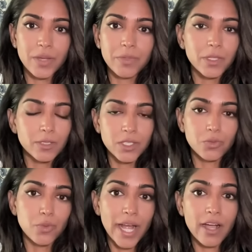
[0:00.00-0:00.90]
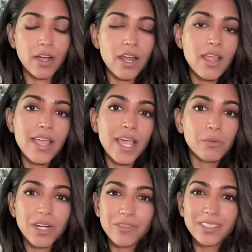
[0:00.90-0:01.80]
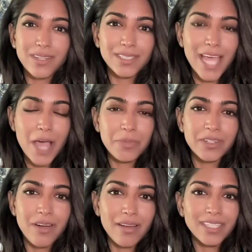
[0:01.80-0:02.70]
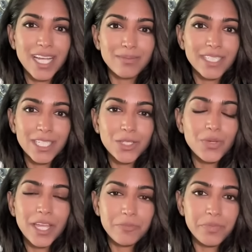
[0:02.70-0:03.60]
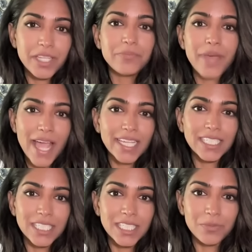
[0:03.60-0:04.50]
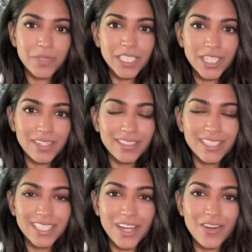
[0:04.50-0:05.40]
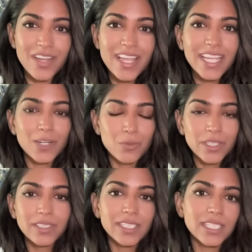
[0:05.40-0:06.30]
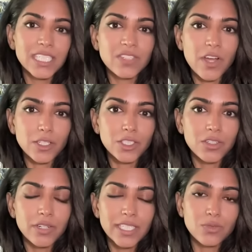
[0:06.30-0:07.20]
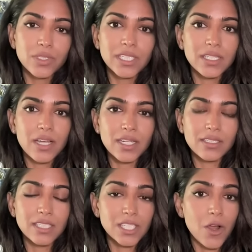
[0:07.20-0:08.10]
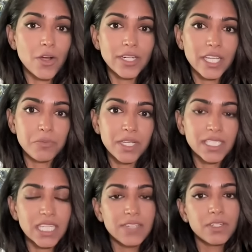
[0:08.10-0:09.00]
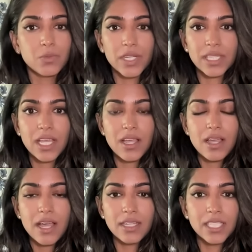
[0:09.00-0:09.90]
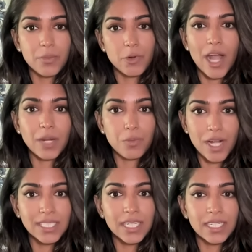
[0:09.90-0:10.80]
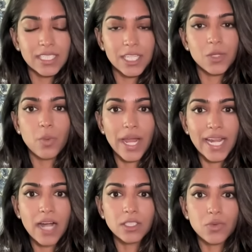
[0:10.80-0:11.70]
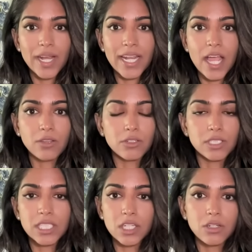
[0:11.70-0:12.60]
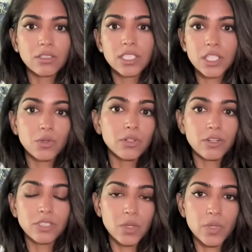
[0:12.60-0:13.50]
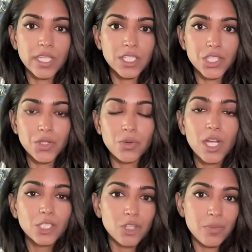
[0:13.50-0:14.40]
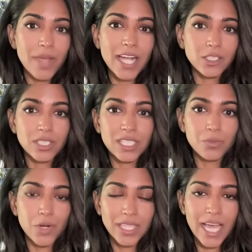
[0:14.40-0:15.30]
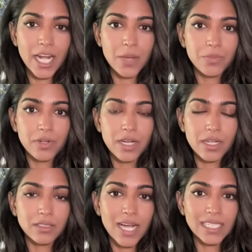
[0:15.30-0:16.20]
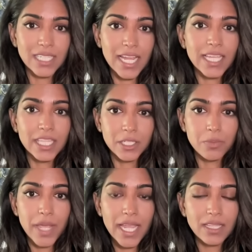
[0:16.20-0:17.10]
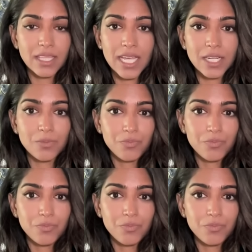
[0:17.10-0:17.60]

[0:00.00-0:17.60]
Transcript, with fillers: but those are rare. And whenever it does happen, a lot of times they do get beat back into submission. So it really is dysfunctional. It's really uh, disheartening because even with a Democratic president in the White House right now, there's still so little that we can do. Trump actually did bring that up uh, last night in the debate that